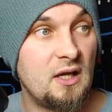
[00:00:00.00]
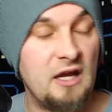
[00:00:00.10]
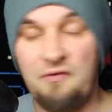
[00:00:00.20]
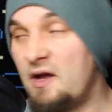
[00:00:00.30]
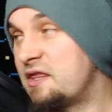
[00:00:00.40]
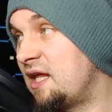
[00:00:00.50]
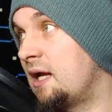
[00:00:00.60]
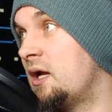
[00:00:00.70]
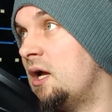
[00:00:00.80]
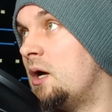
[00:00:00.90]
If I
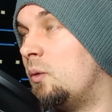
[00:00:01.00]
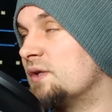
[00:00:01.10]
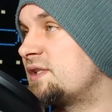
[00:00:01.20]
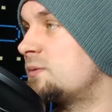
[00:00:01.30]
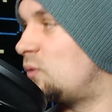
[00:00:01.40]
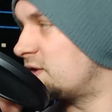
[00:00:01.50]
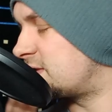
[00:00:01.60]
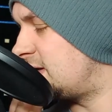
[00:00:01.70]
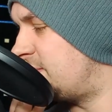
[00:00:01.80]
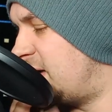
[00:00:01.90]
think, what's
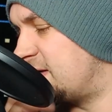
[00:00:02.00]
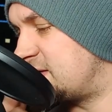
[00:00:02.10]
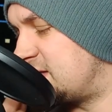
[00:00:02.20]
what's a Master